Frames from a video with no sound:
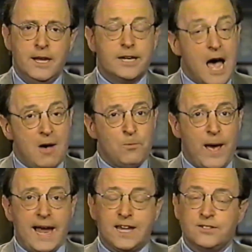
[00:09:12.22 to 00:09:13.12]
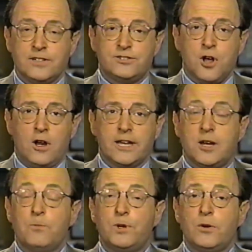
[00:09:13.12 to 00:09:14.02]
Compaq is installing
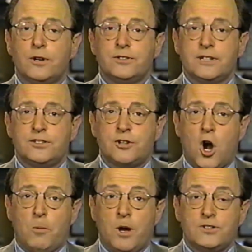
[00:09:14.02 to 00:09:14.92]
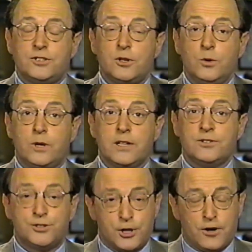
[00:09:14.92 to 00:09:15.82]
computers in Starbucks so you
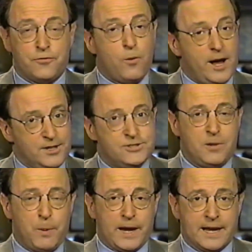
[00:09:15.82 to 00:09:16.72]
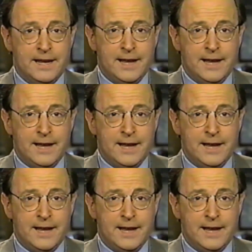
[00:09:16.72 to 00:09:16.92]
can surf while sipping.